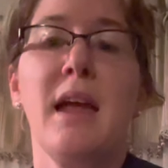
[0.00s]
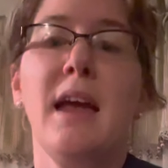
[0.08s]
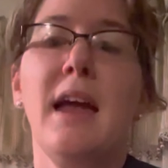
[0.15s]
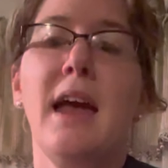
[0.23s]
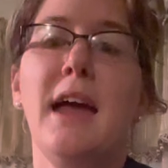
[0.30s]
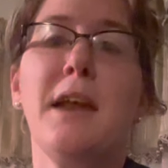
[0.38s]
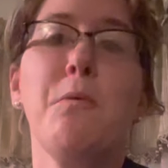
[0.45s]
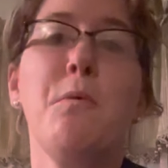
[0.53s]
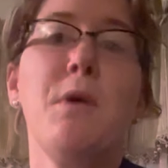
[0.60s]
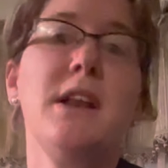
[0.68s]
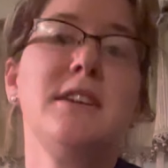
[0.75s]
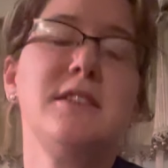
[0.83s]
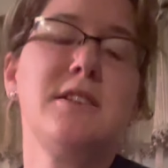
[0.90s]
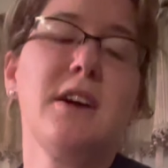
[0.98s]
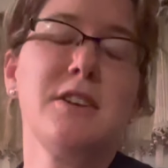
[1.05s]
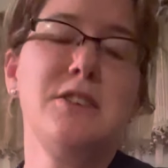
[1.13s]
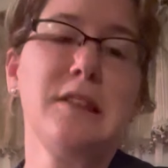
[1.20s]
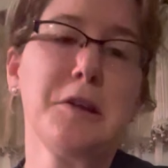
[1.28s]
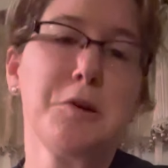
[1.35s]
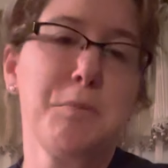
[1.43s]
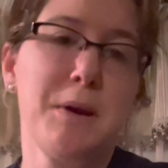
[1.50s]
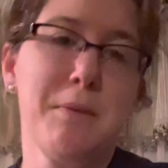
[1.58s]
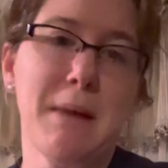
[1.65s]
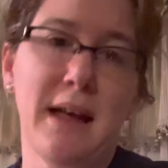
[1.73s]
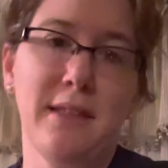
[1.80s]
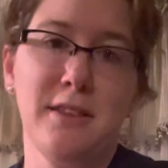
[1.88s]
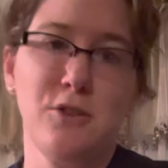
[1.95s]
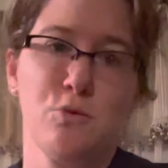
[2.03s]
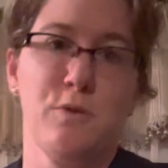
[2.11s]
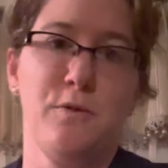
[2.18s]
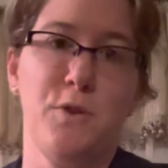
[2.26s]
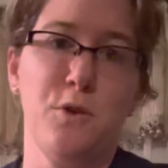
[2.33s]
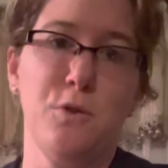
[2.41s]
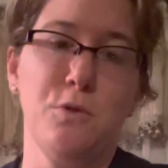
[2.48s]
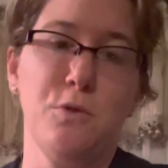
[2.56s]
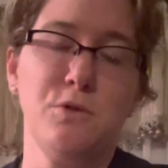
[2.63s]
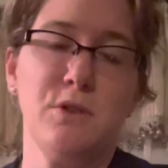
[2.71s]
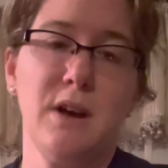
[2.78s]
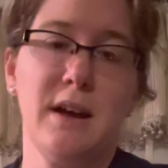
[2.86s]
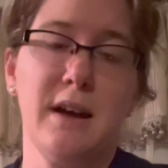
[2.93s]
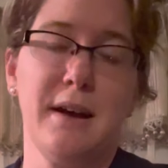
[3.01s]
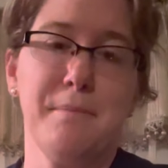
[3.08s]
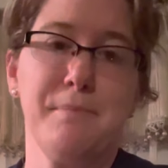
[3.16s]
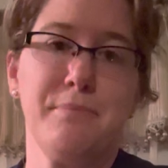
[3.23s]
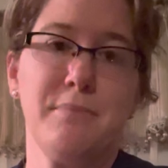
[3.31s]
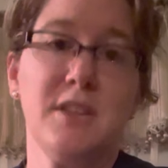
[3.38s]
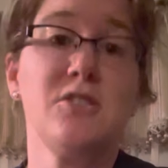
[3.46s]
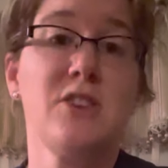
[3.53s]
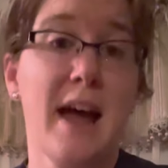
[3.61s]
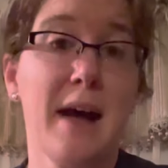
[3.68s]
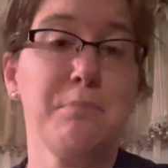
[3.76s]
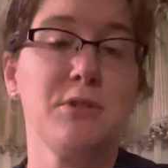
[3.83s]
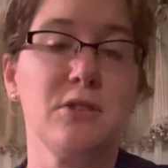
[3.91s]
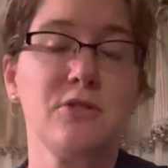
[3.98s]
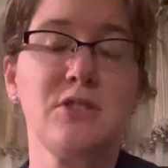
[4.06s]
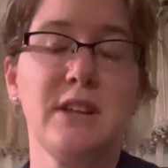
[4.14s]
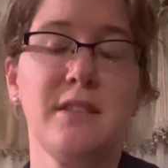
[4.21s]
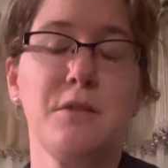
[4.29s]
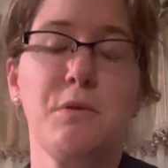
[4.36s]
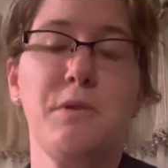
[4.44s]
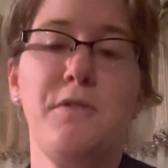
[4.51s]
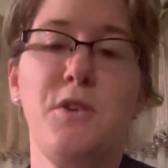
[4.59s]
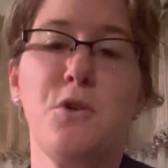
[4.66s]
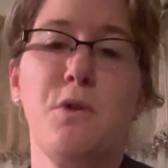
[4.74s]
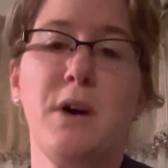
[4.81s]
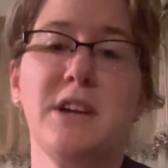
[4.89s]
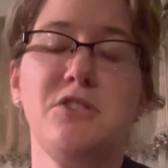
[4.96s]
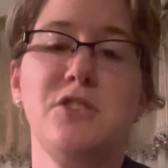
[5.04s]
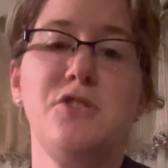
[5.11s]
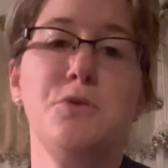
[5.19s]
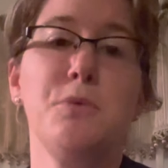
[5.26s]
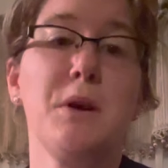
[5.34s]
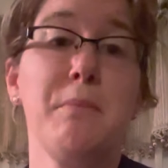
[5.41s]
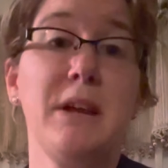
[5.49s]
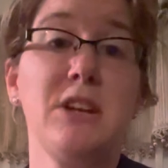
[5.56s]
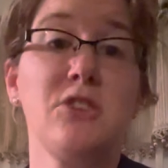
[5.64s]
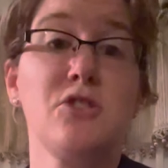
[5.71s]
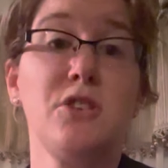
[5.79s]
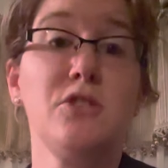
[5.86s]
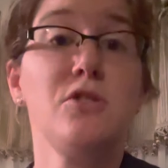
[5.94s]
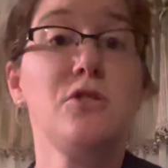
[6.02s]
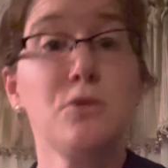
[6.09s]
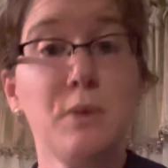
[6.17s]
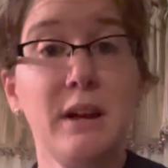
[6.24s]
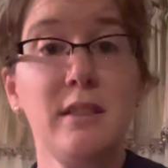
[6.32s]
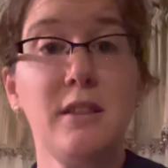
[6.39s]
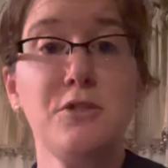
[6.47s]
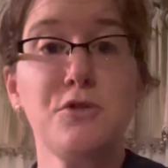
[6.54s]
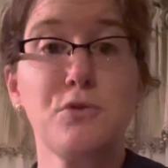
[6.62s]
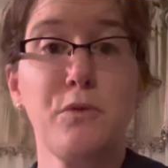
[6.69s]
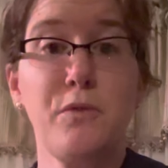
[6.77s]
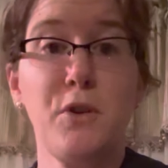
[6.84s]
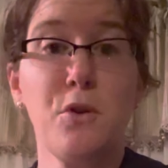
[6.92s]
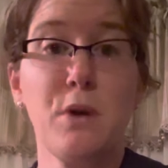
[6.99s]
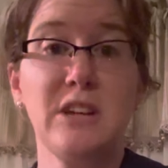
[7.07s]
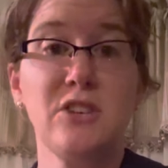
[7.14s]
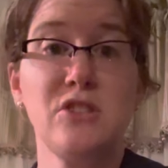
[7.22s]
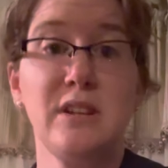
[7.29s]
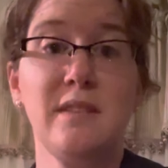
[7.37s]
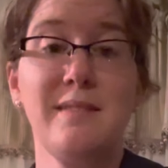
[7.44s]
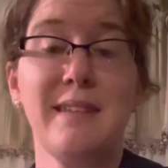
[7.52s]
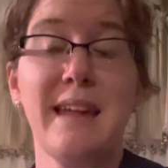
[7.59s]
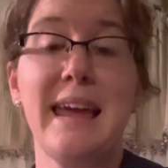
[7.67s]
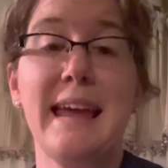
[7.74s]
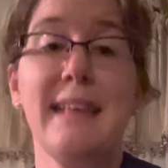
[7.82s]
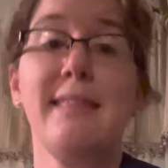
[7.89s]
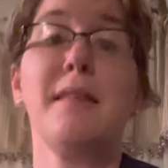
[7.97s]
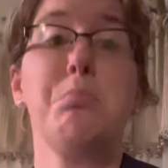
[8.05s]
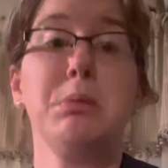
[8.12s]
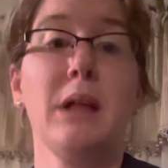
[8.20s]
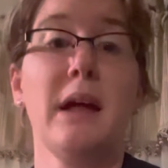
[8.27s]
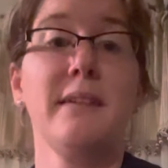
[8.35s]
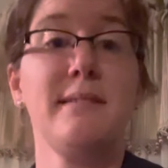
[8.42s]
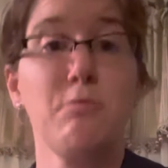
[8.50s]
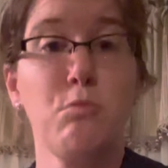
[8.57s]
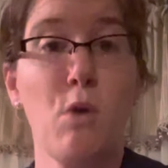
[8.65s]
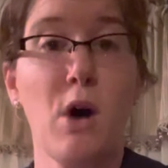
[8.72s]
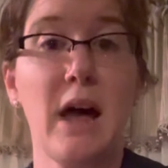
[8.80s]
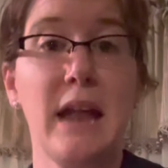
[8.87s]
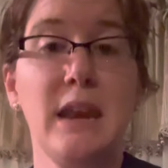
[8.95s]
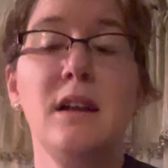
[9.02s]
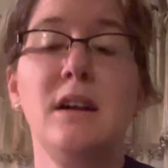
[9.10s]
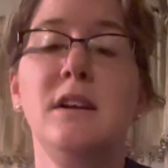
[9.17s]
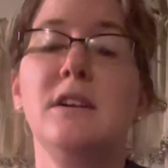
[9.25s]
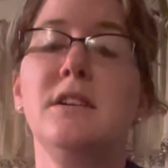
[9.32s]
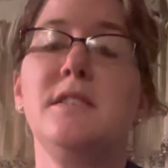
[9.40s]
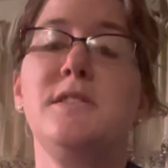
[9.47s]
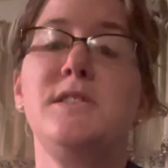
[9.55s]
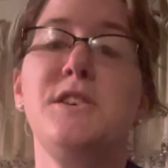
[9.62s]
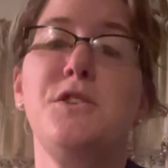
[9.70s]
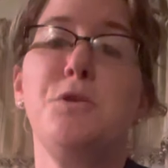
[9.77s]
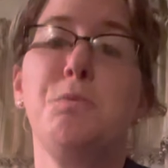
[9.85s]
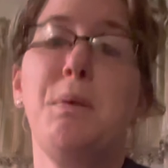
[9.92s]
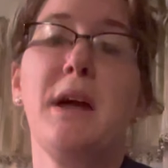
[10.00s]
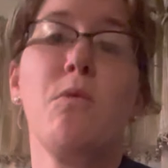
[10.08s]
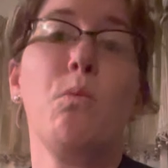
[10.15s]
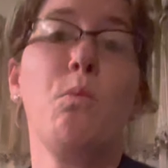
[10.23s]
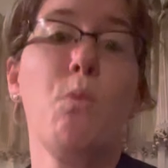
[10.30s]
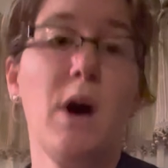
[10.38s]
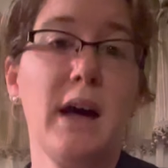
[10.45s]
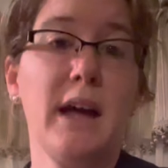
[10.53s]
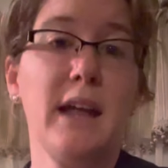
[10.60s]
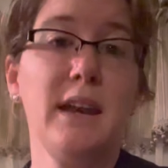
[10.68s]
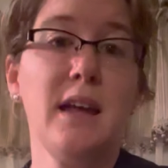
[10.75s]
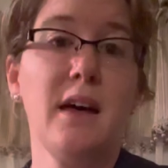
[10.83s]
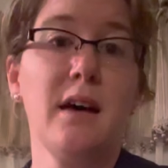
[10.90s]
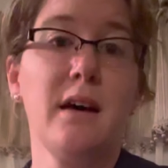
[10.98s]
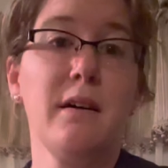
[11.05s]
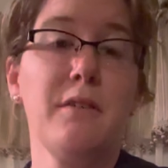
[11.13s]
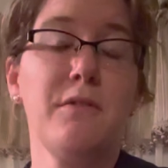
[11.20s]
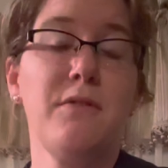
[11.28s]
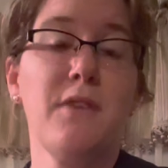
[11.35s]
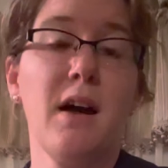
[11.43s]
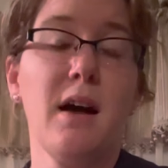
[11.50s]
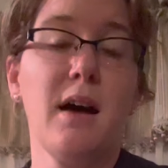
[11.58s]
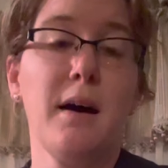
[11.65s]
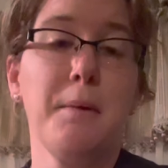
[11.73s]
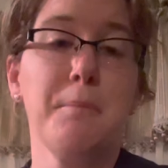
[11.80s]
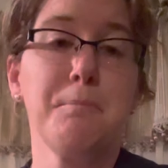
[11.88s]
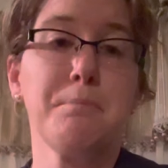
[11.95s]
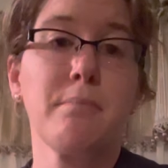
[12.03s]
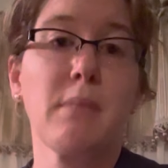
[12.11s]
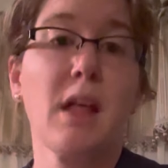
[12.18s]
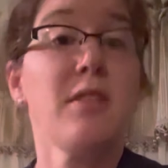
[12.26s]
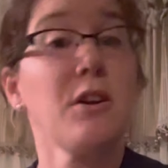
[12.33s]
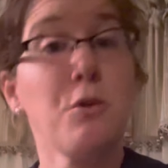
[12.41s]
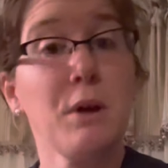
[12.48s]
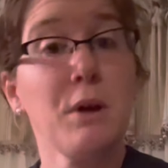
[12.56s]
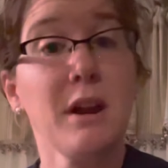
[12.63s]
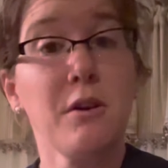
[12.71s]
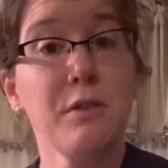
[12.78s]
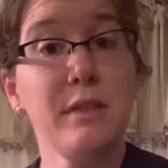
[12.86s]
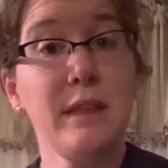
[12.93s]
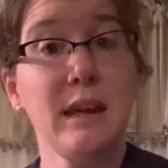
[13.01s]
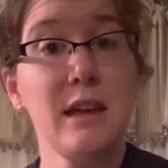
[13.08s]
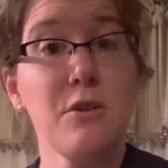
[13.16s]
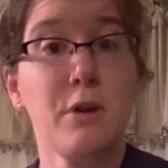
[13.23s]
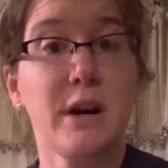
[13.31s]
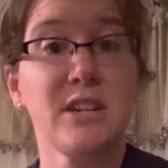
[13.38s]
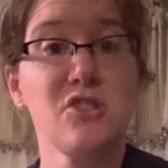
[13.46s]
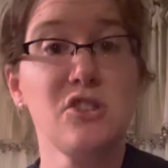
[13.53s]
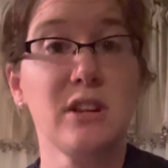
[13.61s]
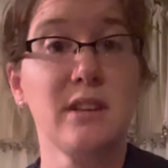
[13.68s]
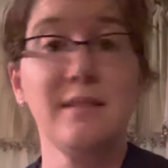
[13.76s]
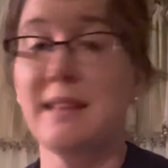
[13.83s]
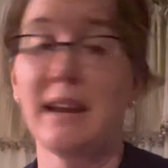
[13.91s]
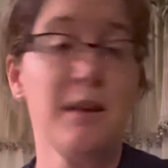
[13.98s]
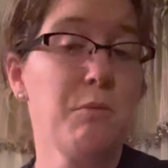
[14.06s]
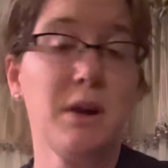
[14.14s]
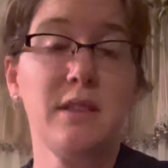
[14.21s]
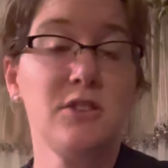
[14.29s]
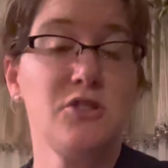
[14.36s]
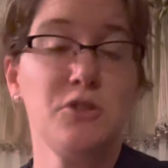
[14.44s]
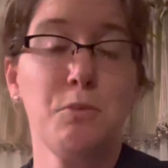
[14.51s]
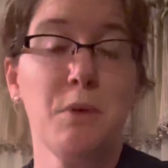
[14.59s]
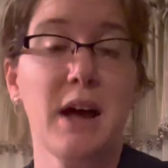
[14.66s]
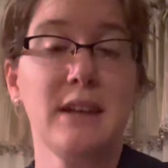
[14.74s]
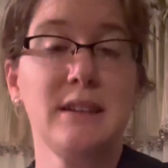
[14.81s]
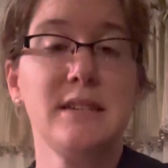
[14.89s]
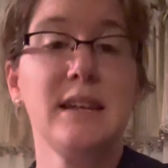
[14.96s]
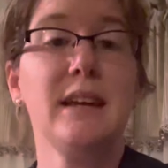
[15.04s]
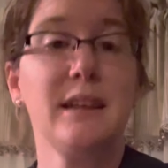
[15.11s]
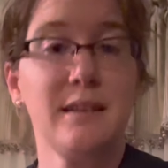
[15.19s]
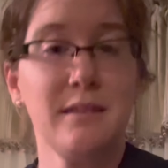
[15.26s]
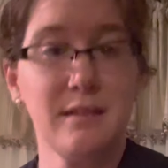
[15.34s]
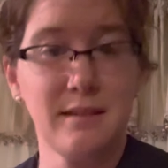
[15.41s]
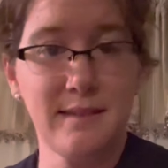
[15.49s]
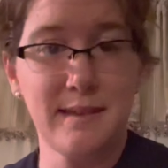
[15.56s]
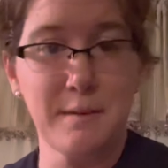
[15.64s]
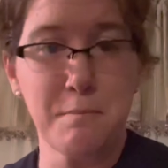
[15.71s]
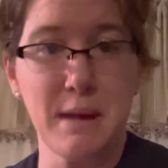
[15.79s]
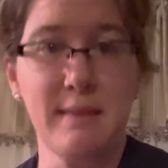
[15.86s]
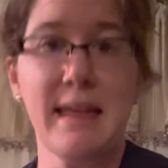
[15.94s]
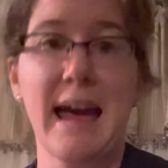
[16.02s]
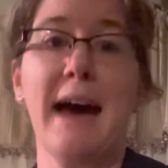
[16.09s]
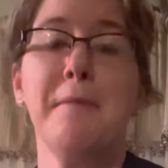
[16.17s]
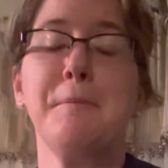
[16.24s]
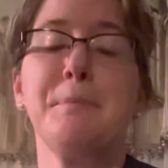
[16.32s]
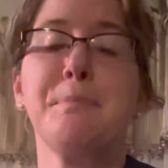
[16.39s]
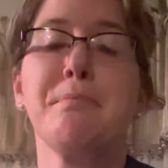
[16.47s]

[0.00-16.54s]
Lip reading: And I wanted to talk to you a little bit about those the chapters and the review questions. You want to make sure you're doing those review questions and the +1. So you pick one of the critical thinking questions, any one that you want, and submit that.